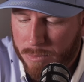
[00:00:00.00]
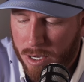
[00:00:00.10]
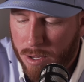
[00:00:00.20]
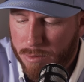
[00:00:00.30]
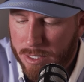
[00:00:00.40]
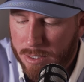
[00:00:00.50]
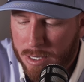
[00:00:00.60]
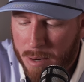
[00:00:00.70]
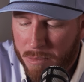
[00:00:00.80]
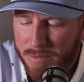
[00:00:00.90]
you know, the, the
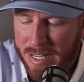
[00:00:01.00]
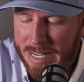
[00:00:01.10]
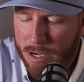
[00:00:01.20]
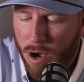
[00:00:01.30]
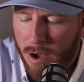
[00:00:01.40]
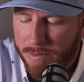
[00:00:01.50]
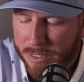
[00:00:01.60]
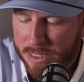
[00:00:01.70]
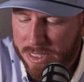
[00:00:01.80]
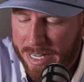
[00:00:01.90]
number of in
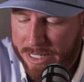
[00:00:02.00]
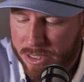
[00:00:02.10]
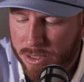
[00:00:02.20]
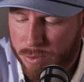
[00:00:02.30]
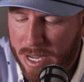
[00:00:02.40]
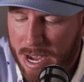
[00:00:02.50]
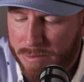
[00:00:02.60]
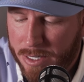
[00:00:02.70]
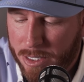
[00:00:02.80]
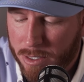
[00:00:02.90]
office agents we
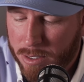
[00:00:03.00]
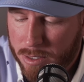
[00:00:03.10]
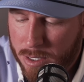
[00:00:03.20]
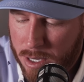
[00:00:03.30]
have here.